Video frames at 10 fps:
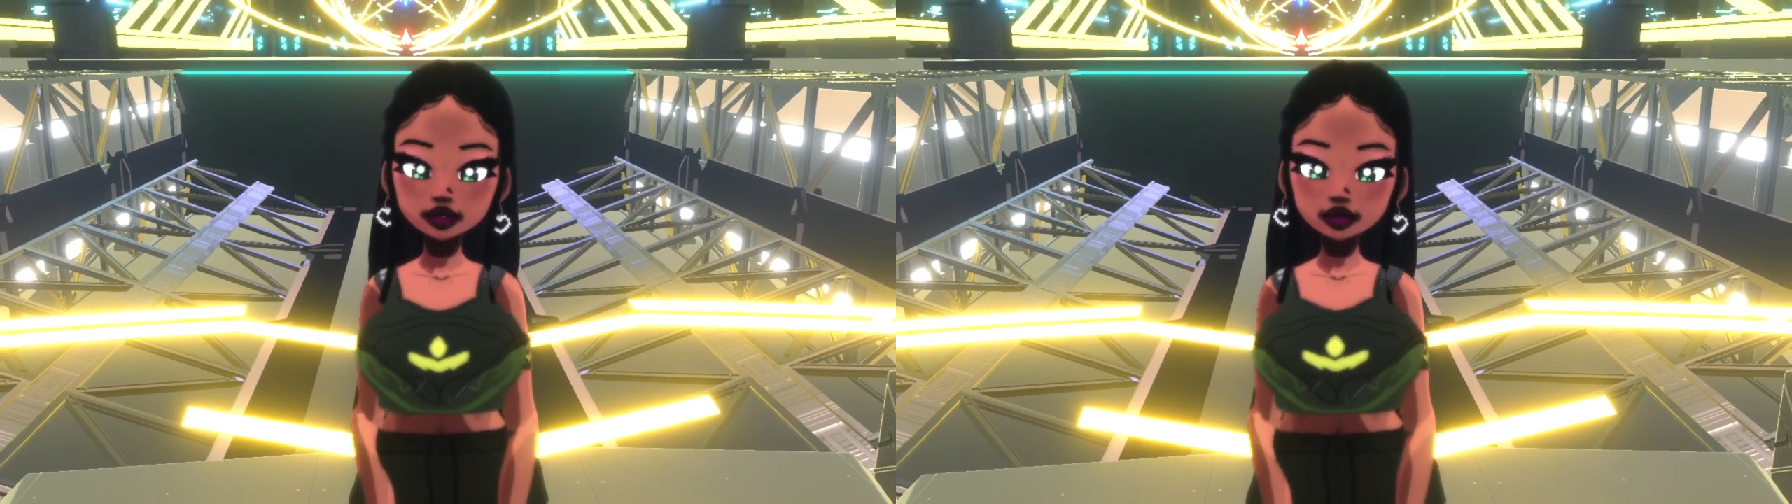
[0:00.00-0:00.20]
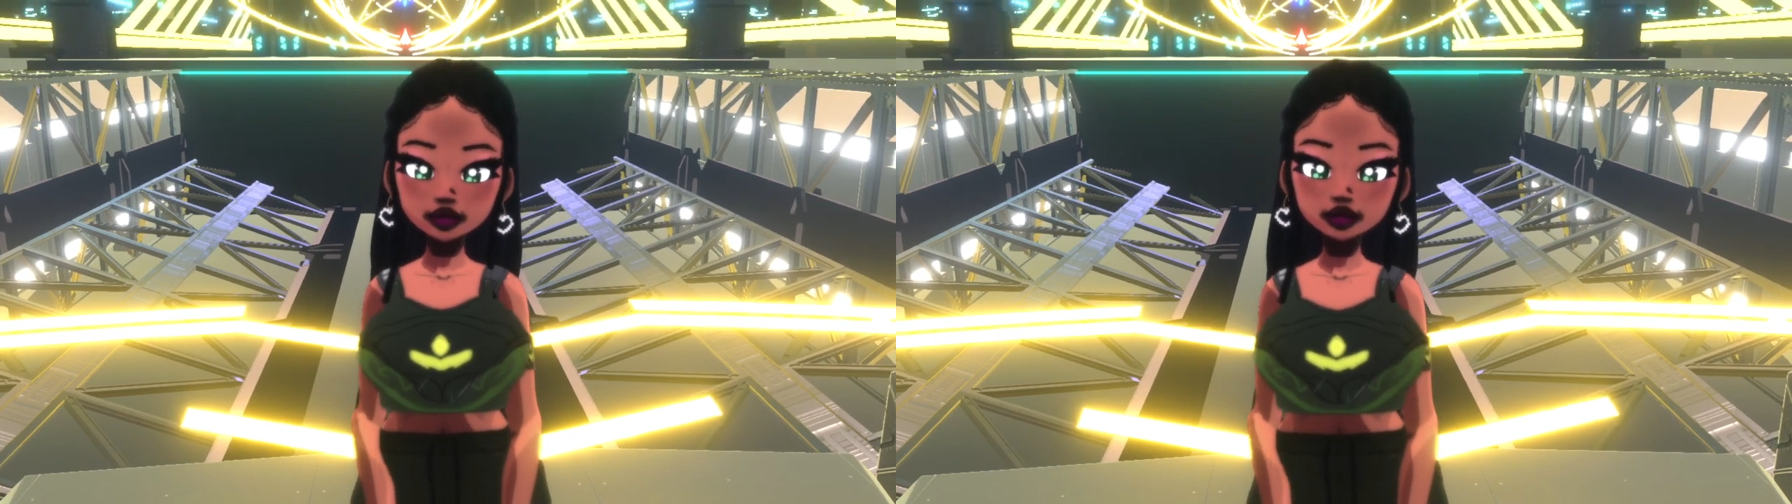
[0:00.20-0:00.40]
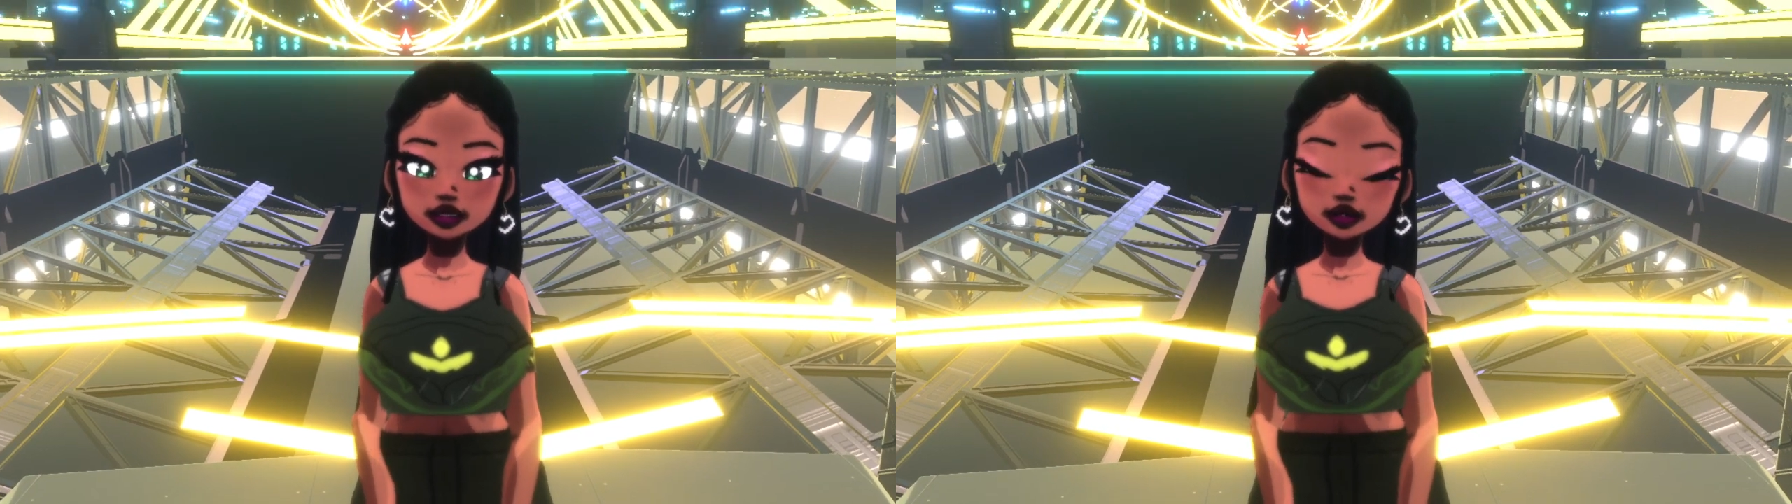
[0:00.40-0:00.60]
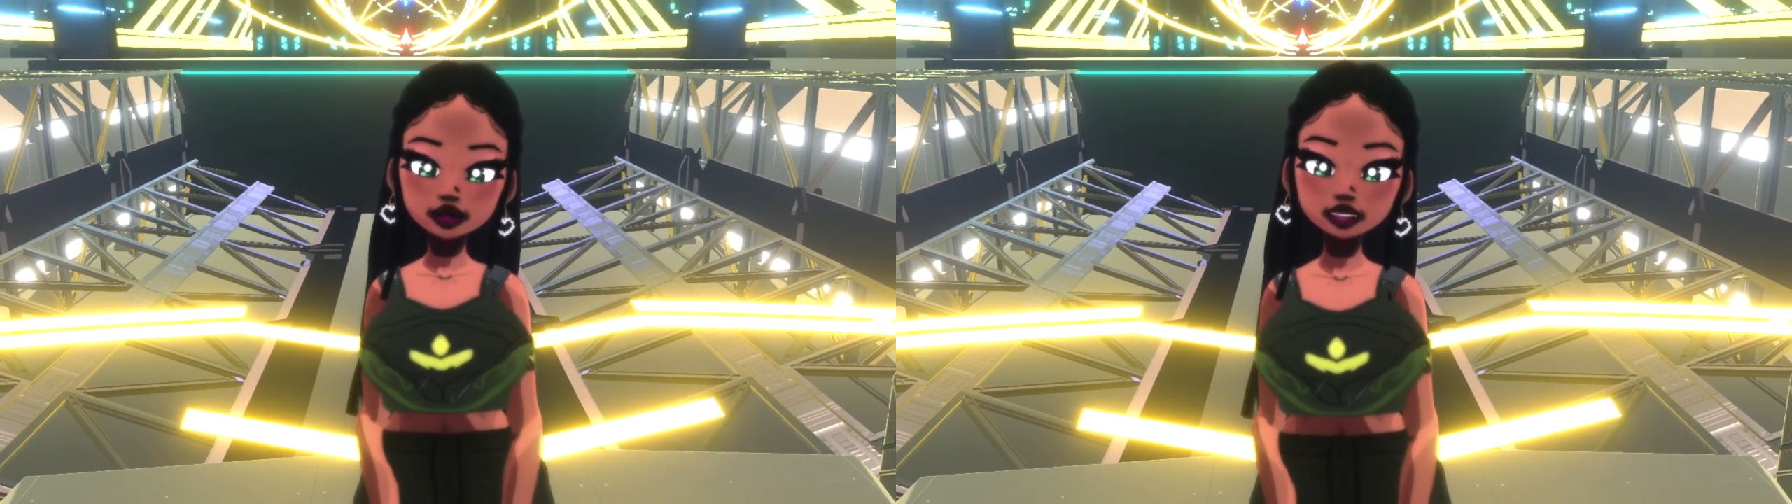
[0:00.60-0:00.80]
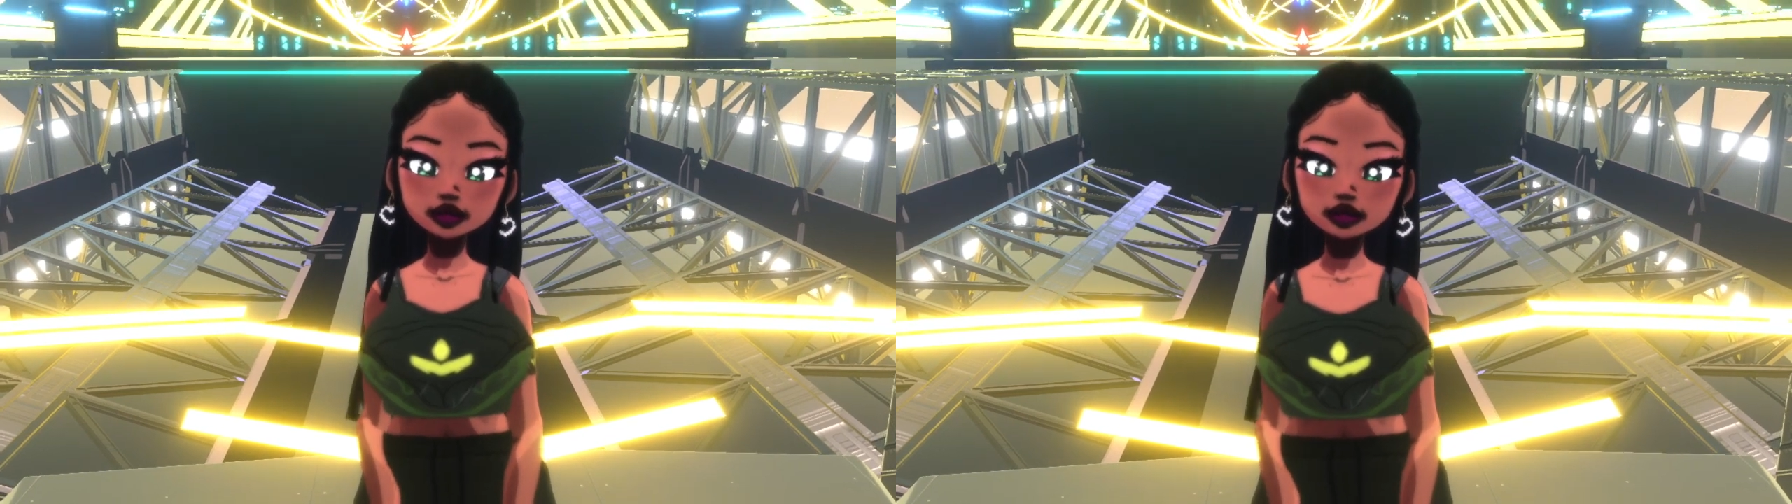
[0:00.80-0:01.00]
through it just
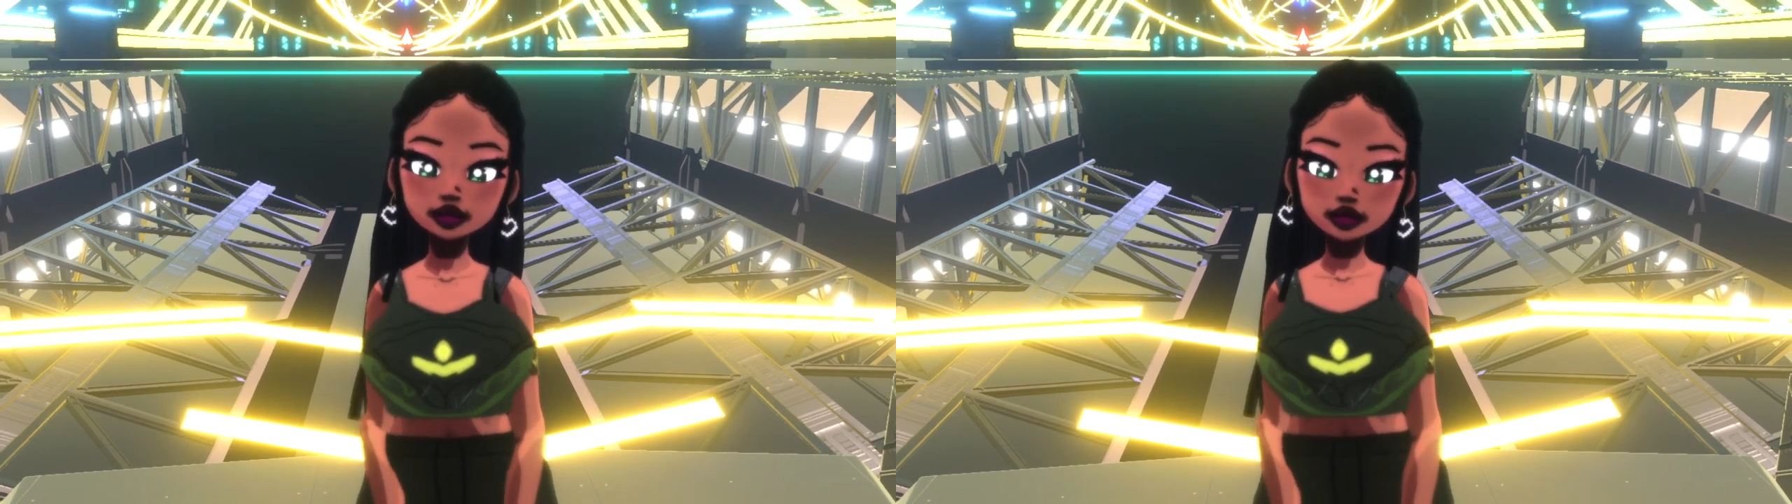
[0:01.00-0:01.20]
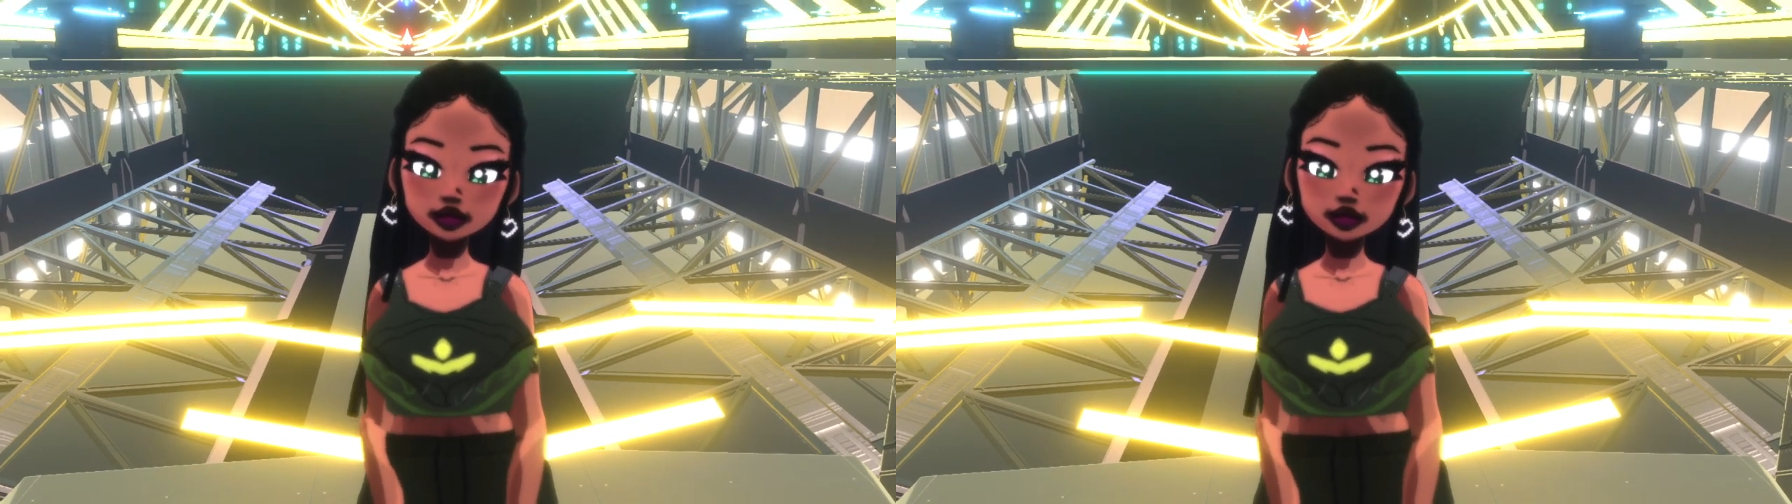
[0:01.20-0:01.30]
like you.